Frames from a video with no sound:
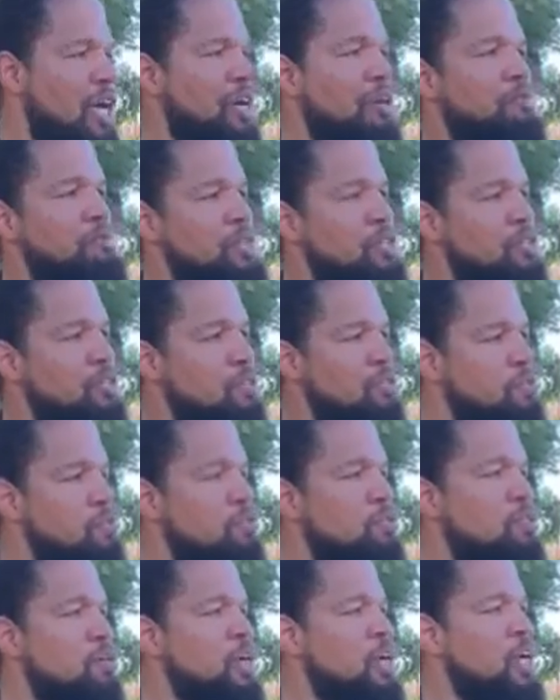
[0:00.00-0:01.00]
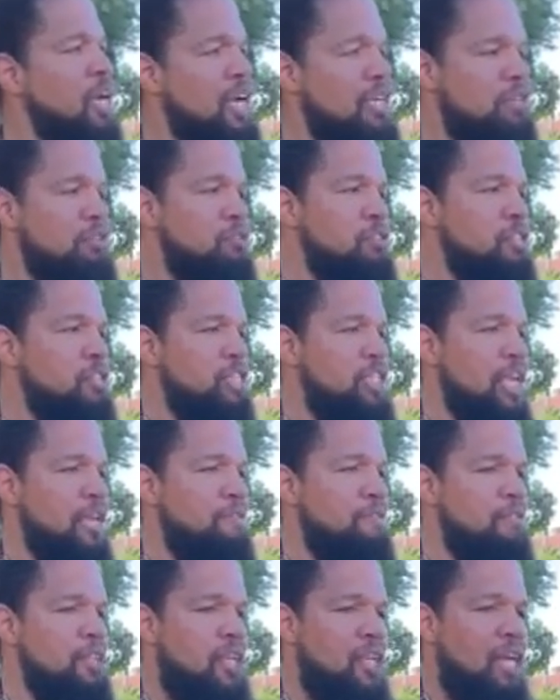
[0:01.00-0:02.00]
I could be cool and do the
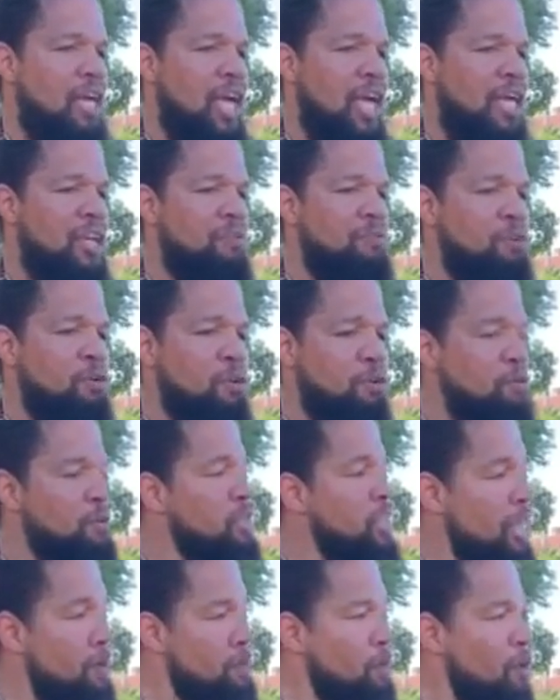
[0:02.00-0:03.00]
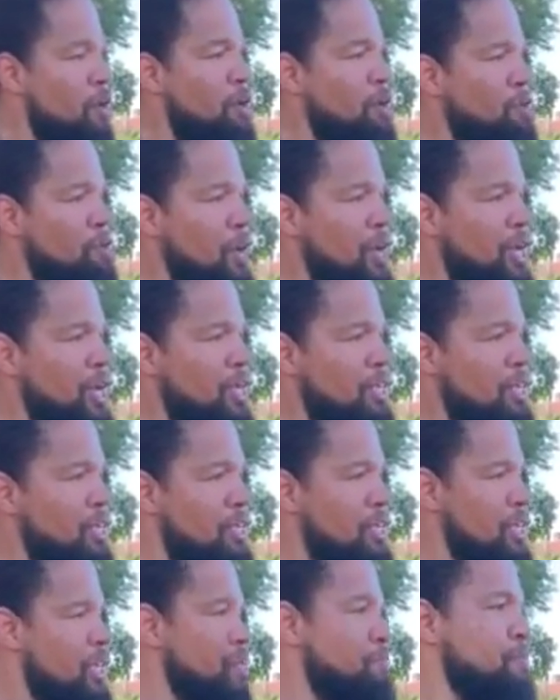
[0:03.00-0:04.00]
same thing. And when they walk away,
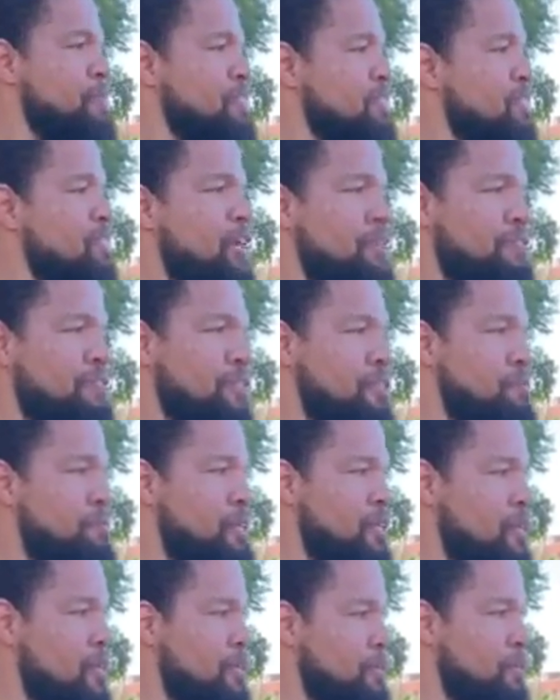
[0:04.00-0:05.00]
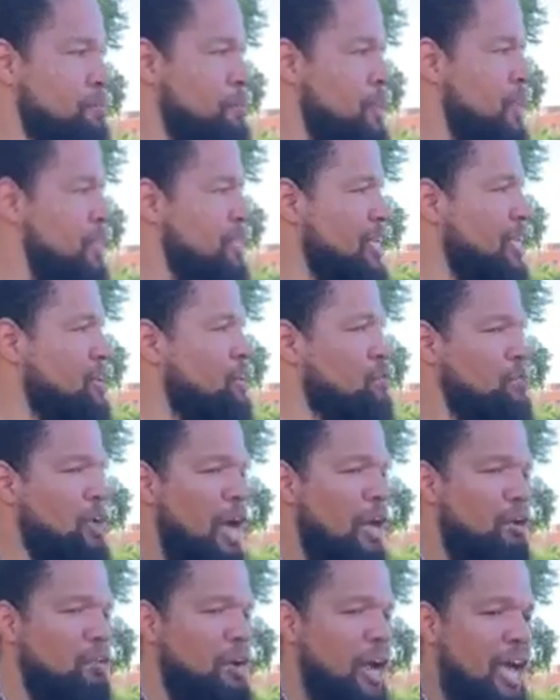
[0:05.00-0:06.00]
it means nothing to me because I
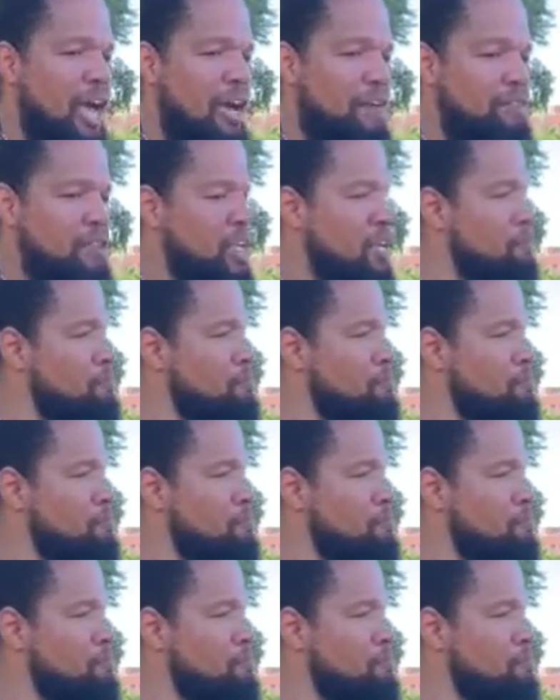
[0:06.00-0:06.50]
don't I don't have the